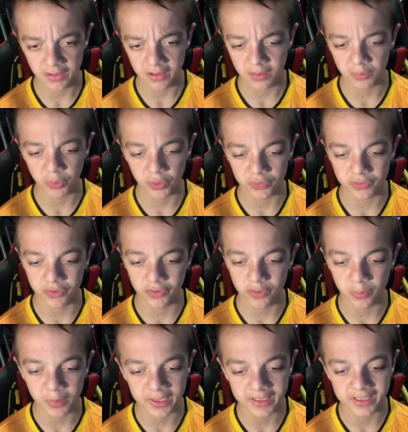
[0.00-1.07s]
Watford the
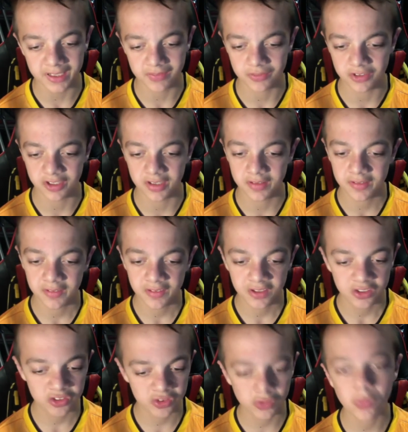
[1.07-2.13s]
week after.
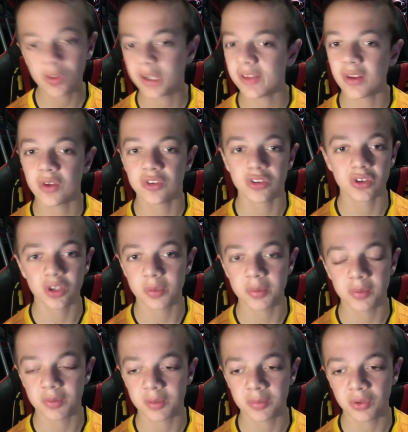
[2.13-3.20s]
Surely those have got to be
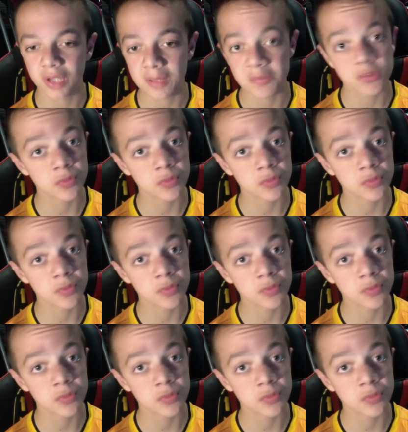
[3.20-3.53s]
winnable games.